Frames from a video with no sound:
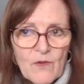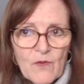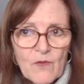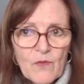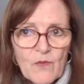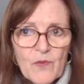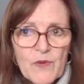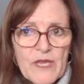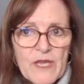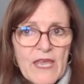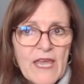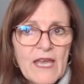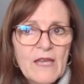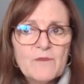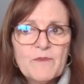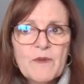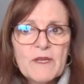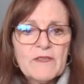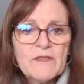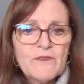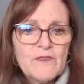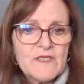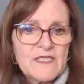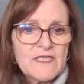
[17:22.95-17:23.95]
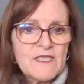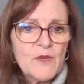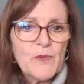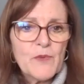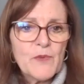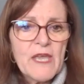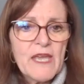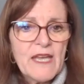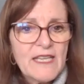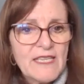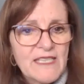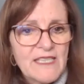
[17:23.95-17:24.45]
we had benefits that we
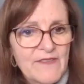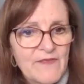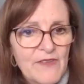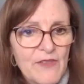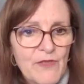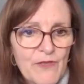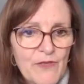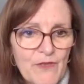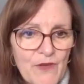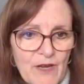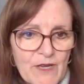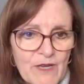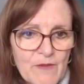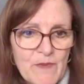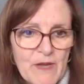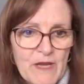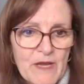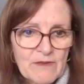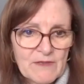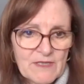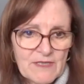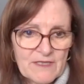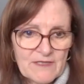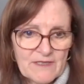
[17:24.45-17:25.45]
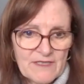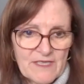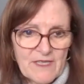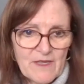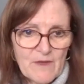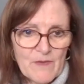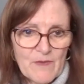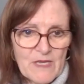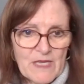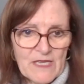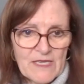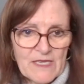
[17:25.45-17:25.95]
hadn't even thought about in the
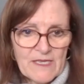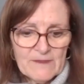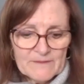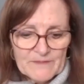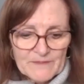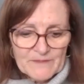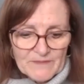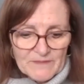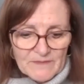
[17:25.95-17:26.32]
beginning.